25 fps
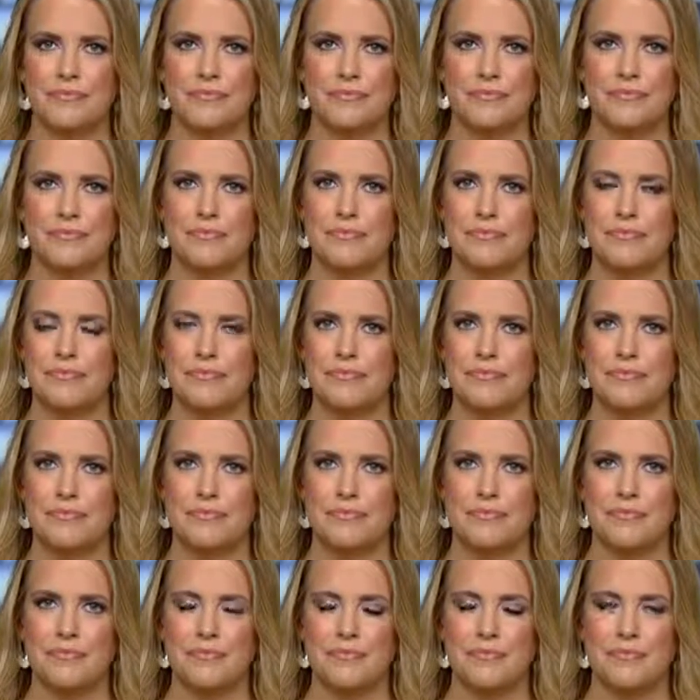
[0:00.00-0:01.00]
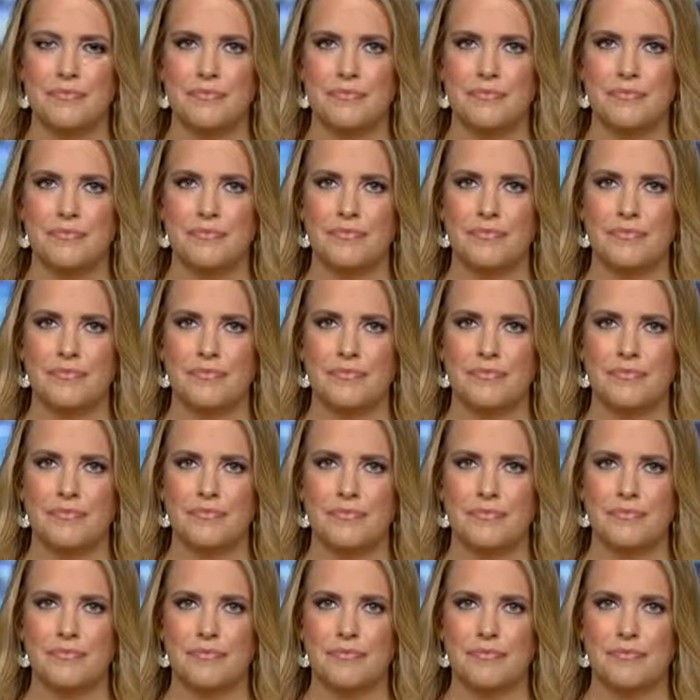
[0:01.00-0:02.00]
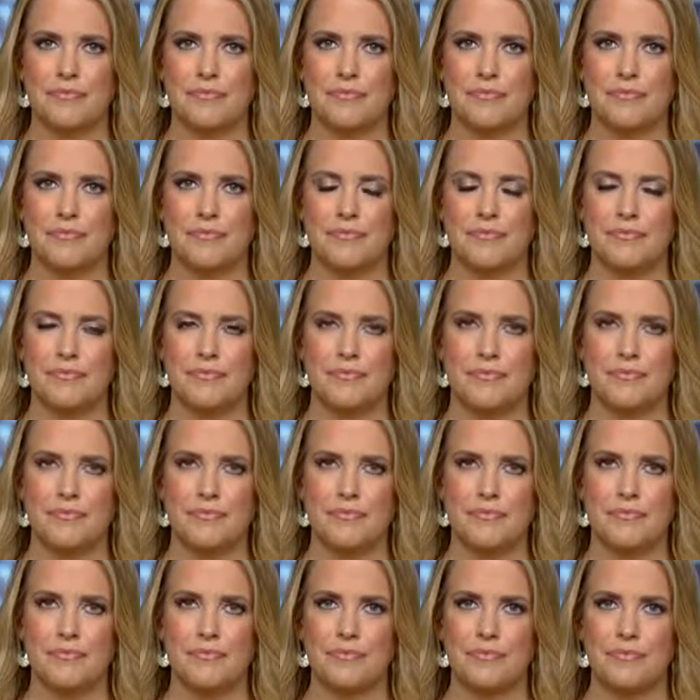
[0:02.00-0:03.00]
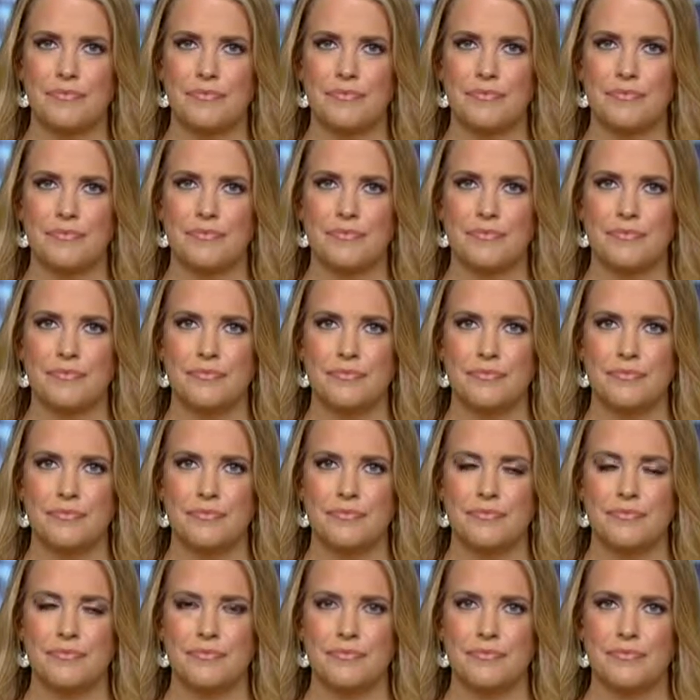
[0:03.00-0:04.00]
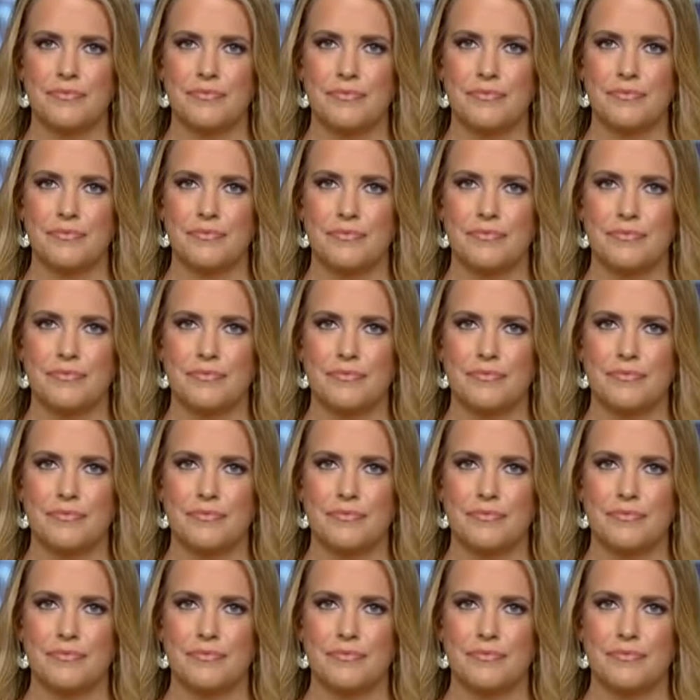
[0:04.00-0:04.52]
The person shown says nothing.